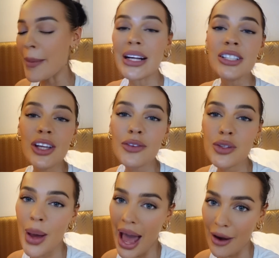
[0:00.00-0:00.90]
actually off
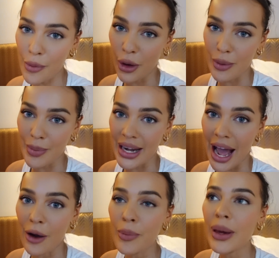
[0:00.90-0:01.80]
to a hair appointment
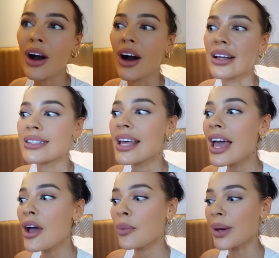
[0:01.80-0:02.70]
now because
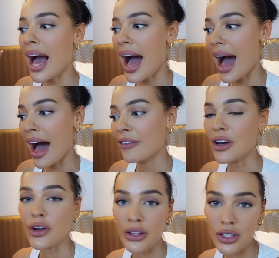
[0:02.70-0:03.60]
we have
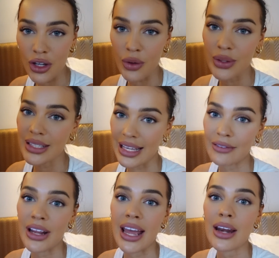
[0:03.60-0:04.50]
another show this
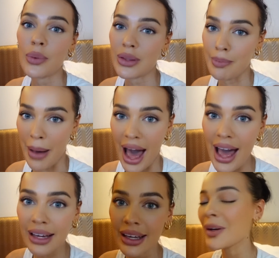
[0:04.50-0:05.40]
evening with MAC.